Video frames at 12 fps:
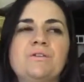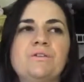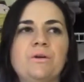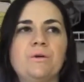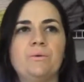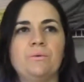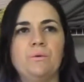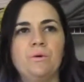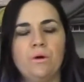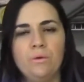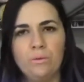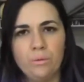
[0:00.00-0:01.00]
So
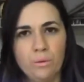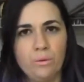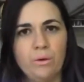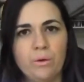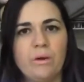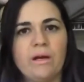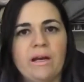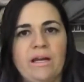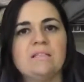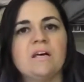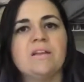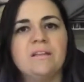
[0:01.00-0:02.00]
go through and
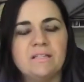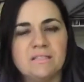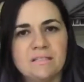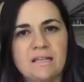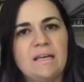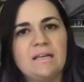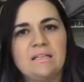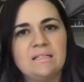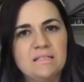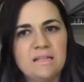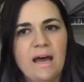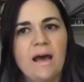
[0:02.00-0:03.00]
organize all these
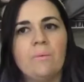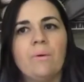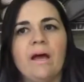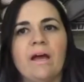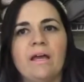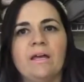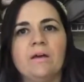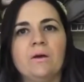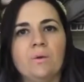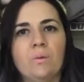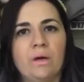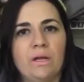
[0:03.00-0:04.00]
things. That way,
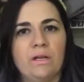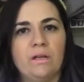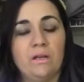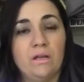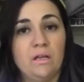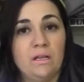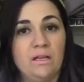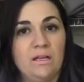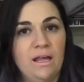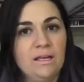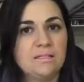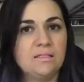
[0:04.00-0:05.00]
when in the
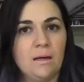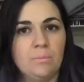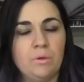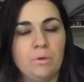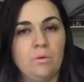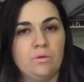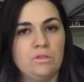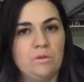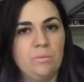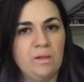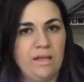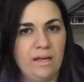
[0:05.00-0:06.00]
next step you go
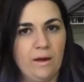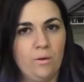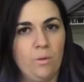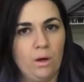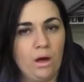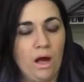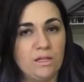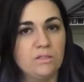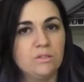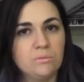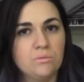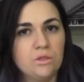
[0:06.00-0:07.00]
to plan out what
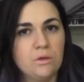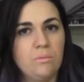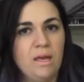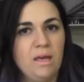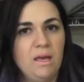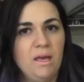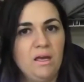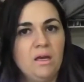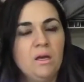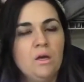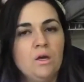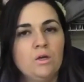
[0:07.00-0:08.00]
costumes you're
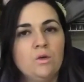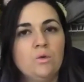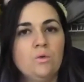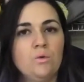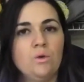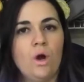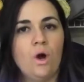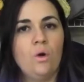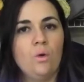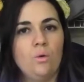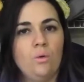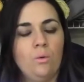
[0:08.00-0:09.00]
making, you
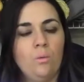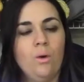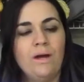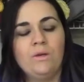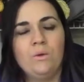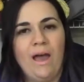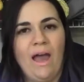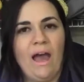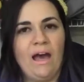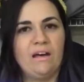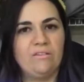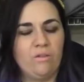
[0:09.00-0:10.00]
know what you
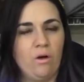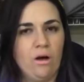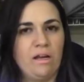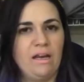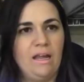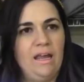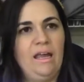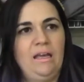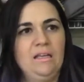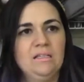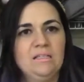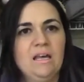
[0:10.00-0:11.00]
have on
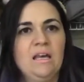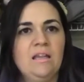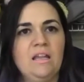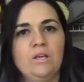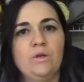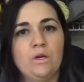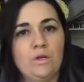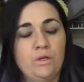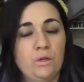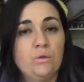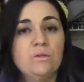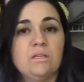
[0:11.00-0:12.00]
hand that you can
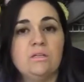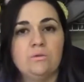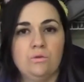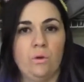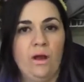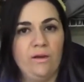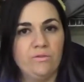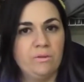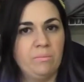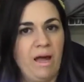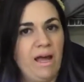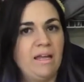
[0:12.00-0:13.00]
use and you don't have
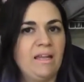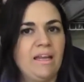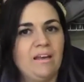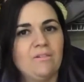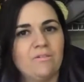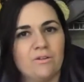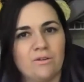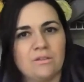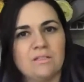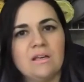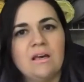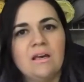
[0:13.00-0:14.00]
to buy. And that, of
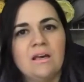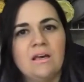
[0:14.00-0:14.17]
course,